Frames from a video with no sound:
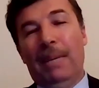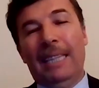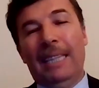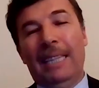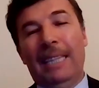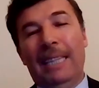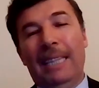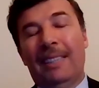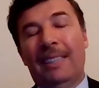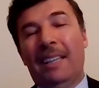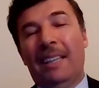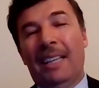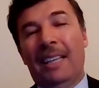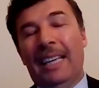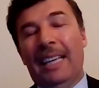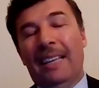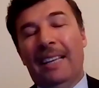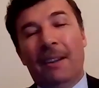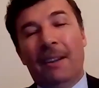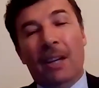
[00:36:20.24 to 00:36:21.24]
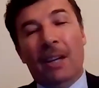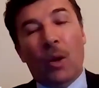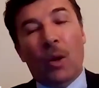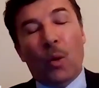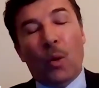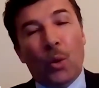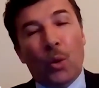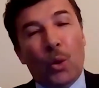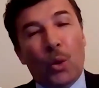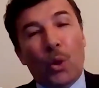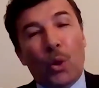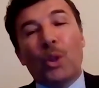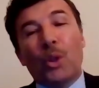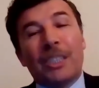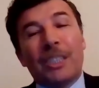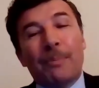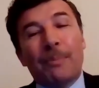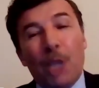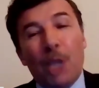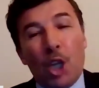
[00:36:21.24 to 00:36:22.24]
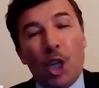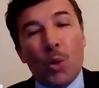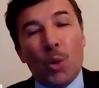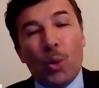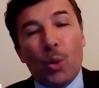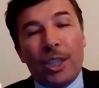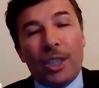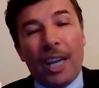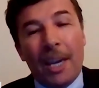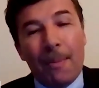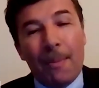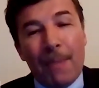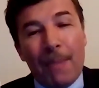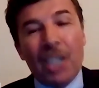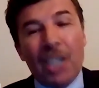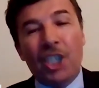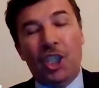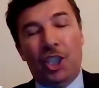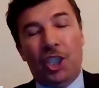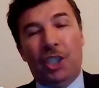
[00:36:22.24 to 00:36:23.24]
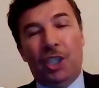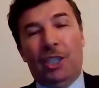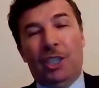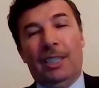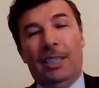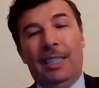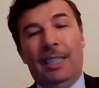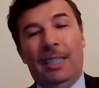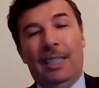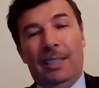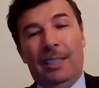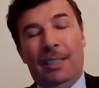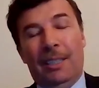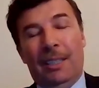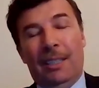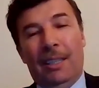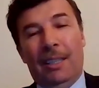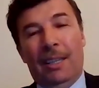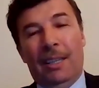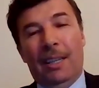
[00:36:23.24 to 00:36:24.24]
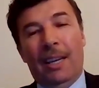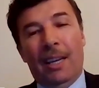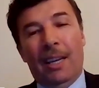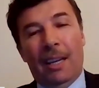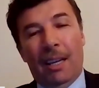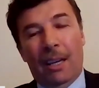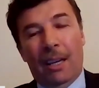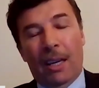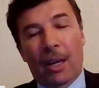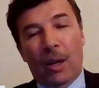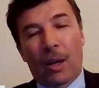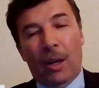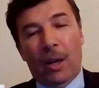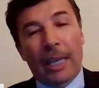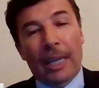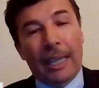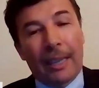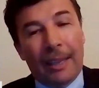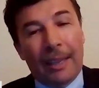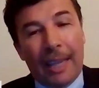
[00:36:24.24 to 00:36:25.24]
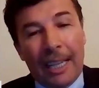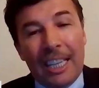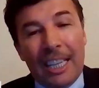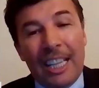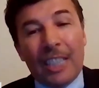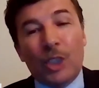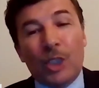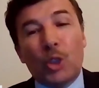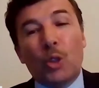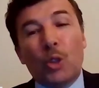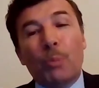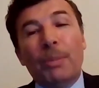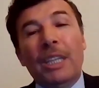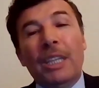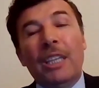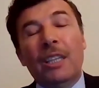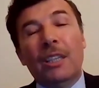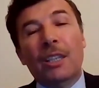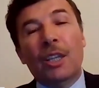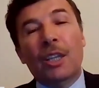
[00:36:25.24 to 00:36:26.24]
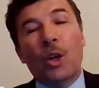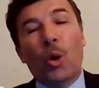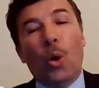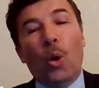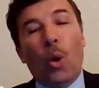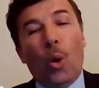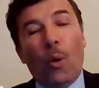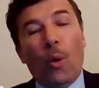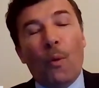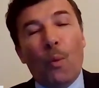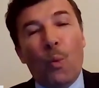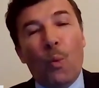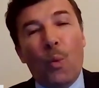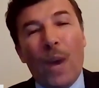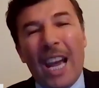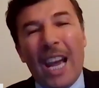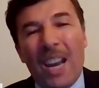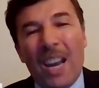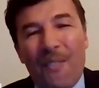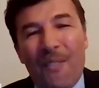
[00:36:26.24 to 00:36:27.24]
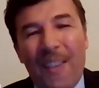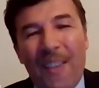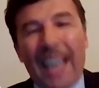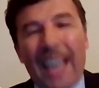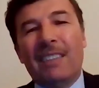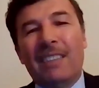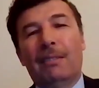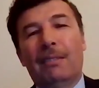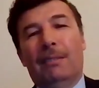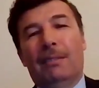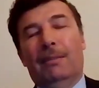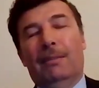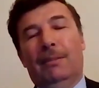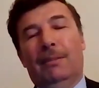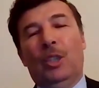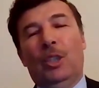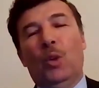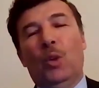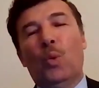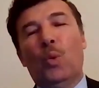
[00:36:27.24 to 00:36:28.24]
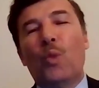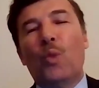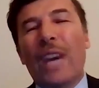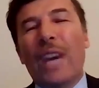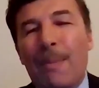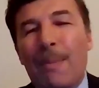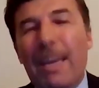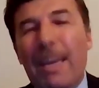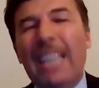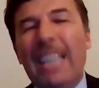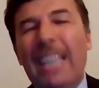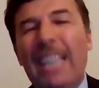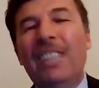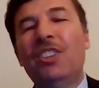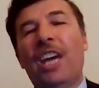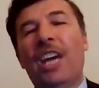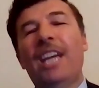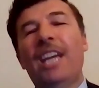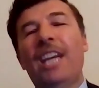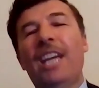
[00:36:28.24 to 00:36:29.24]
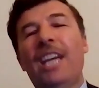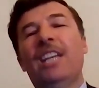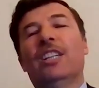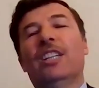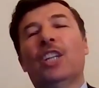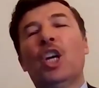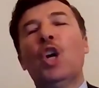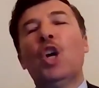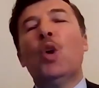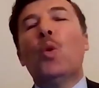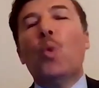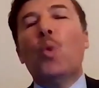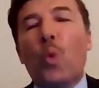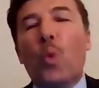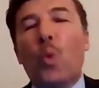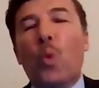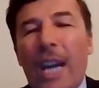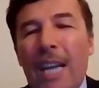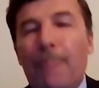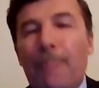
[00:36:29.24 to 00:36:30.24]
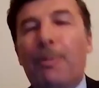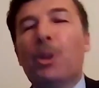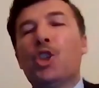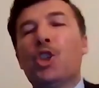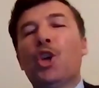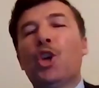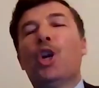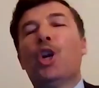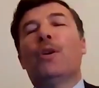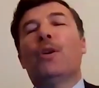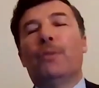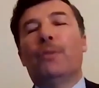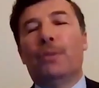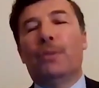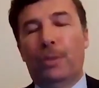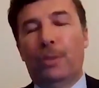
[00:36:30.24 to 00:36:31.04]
But your spiritual dimension, they needs to be well fed, well maintained, well preserved.